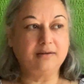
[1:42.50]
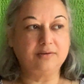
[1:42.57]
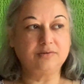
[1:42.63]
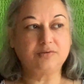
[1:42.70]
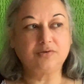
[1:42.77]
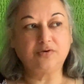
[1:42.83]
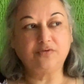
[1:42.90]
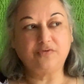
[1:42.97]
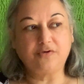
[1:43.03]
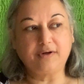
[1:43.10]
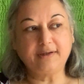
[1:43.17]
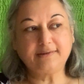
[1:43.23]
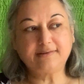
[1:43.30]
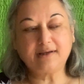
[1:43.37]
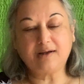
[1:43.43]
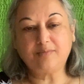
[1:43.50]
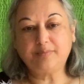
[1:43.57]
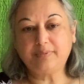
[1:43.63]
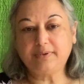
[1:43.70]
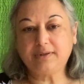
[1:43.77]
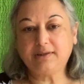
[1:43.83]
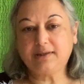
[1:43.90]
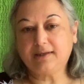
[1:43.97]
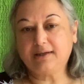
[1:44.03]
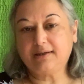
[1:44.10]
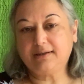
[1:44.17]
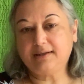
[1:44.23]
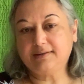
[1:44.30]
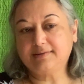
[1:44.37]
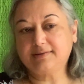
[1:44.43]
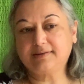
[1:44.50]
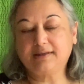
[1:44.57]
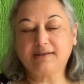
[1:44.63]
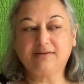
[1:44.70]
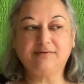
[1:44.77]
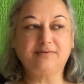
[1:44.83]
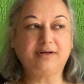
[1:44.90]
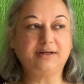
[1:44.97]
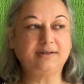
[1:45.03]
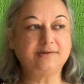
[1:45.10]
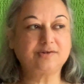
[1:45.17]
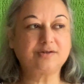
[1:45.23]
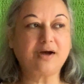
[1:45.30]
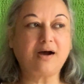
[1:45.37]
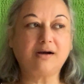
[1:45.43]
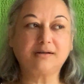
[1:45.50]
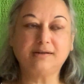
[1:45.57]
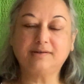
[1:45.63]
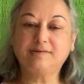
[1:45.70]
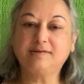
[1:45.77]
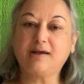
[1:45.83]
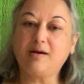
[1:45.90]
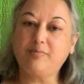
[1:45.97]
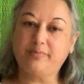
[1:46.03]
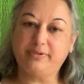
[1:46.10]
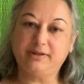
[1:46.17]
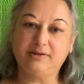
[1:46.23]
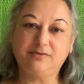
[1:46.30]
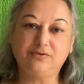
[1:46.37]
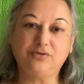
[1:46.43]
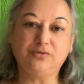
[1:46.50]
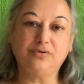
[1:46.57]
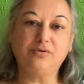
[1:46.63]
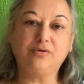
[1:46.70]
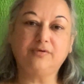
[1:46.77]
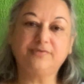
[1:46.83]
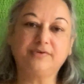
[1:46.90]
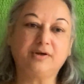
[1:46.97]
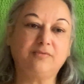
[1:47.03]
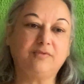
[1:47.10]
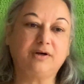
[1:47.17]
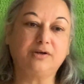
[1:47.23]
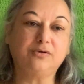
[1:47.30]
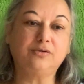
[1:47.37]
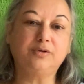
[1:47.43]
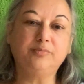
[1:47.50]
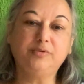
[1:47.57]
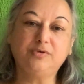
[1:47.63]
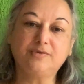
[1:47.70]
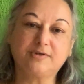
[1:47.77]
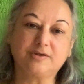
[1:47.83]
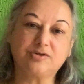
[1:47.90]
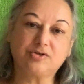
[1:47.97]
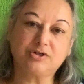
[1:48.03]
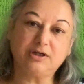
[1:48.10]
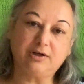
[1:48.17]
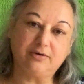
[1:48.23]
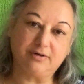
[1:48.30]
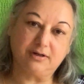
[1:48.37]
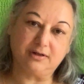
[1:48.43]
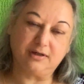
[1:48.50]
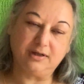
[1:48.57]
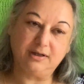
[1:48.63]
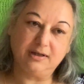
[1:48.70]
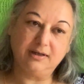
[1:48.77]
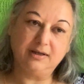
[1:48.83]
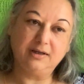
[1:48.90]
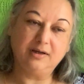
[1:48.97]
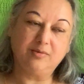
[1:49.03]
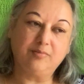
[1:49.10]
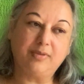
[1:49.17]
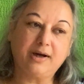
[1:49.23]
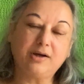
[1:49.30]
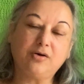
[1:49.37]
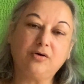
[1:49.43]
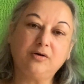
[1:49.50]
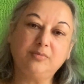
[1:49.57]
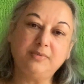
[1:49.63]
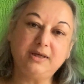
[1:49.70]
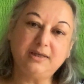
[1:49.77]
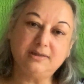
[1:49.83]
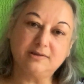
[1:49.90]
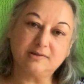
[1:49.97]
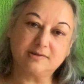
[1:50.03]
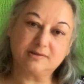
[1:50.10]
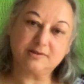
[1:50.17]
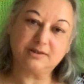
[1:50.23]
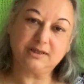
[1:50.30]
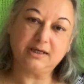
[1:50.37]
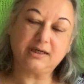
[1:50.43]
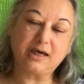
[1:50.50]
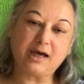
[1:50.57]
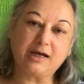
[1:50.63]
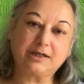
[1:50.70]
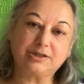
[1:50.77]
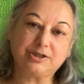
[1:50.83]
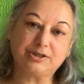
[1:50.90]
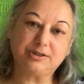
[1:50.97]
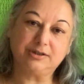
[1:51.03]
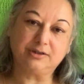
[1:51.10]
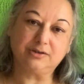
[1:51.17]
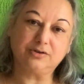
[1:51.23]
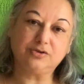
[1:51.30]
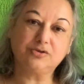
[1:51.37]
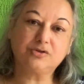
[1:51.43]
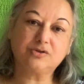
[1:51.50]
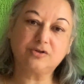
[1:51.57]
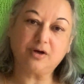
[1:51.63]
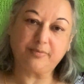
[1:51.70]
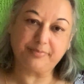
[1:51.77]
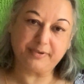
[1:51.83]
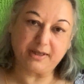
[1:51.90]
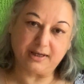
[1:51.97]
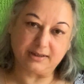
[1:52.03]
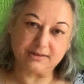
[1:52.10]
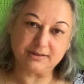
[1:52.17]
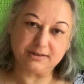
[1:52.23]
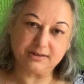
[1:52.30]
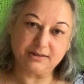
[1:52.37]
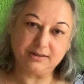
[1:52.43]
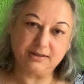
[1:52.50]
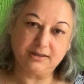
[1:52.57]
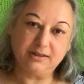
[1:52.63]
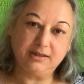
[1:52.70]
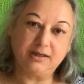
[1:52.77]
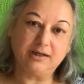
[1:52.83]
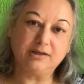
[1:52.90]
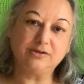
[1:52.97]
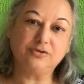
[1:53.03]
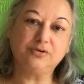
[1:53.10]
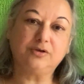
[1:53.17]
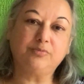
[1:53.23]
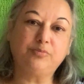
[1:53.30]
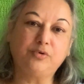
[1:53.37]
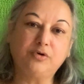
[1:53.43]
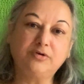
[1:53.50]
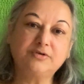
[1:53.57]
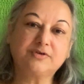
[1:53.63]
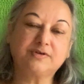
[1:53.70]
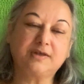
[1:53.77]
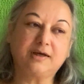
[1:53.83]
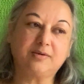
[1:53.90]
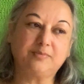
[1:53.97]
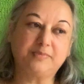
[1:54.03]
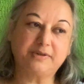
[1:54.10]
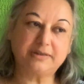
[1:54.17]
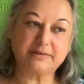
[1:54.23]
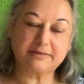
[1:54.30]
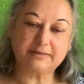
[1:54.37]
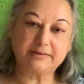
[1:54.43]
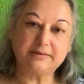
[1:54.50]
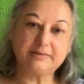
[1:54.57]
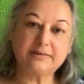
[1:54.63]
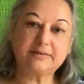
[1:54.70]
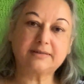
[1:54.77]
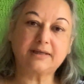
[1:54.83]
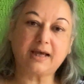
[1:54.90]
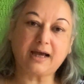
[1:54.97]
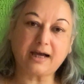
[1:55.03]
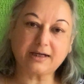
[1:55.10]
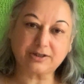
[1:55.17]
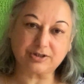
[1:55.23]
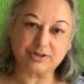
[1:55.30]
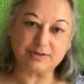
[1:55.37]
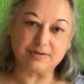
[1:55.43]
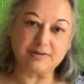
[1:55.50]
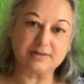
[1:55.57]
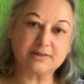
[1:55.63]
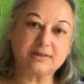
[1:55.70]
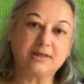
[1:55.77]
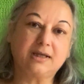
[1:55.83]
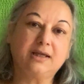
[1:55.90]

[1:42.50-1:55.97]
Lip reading: So for example, let's take a very stark example. If you know of someone who abuses children, by all means take action to stop that and to oppose that person's actions.